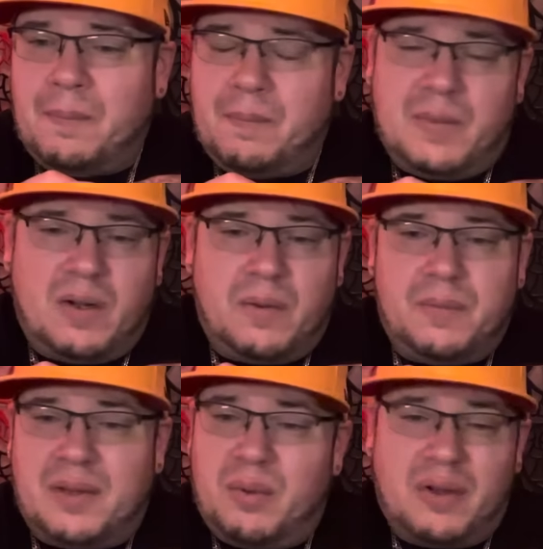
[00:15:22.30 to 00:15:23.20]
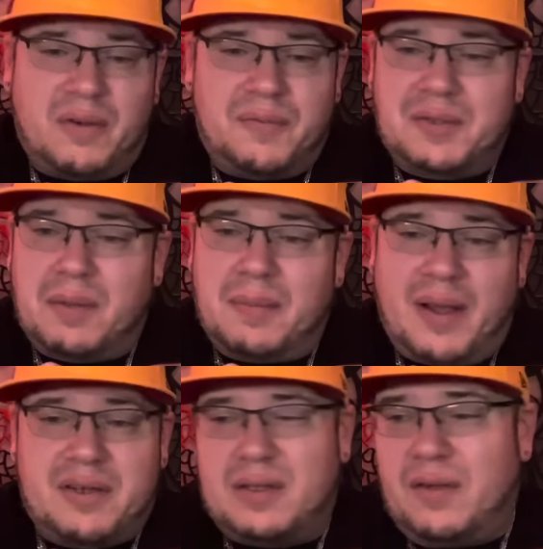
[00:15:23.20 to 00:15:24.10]
you know, they were looking for their
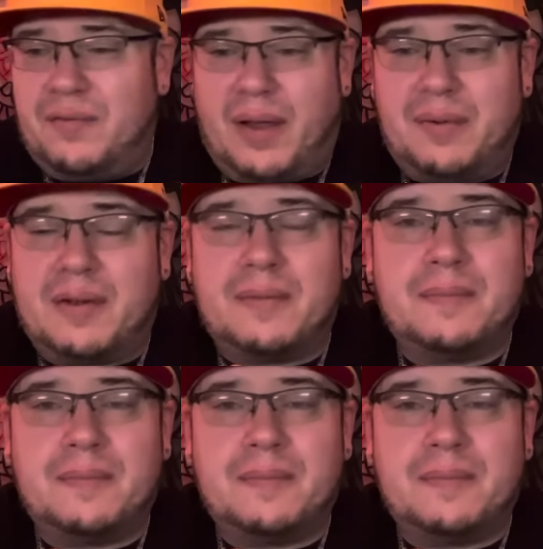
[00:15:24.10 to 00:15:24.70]
match and they found it.